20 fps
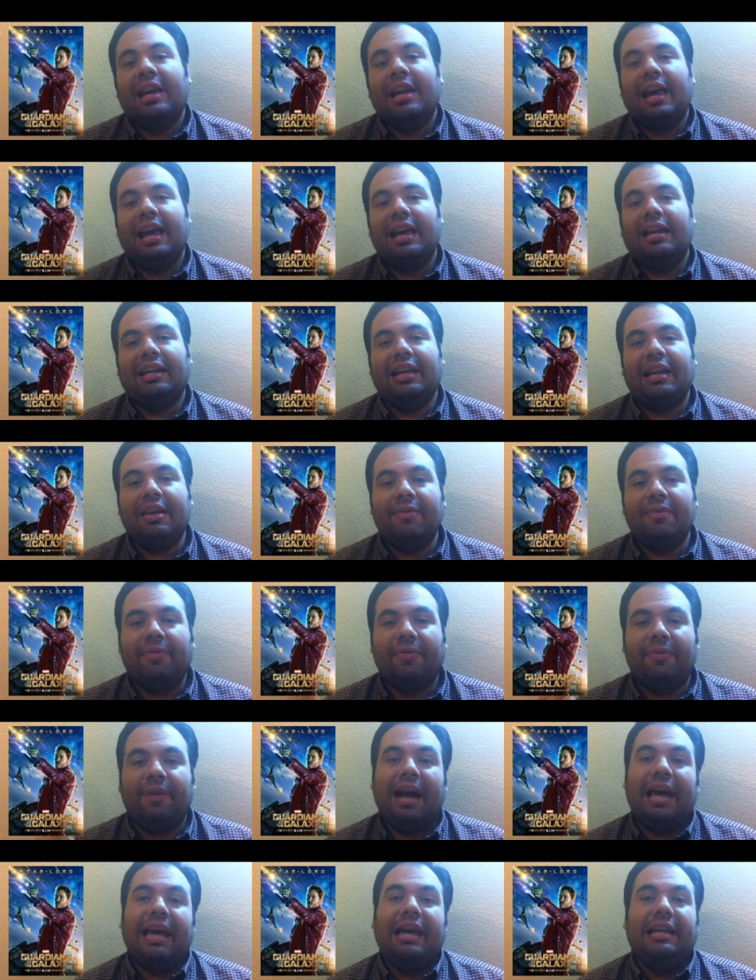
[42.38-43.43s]
and he
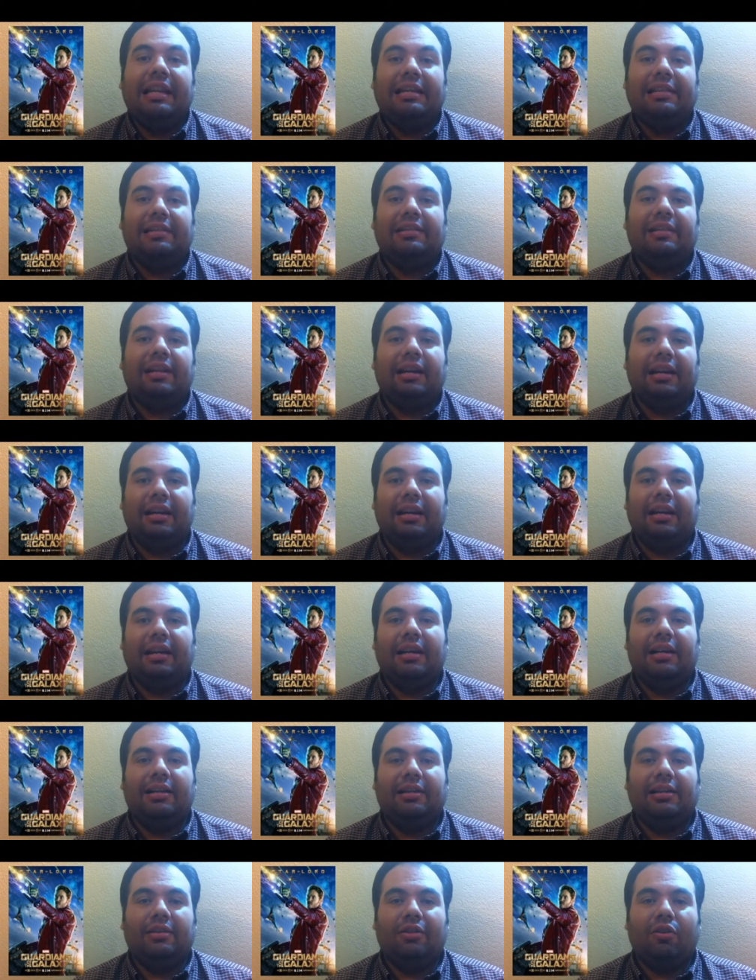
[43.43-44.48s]
finds uh,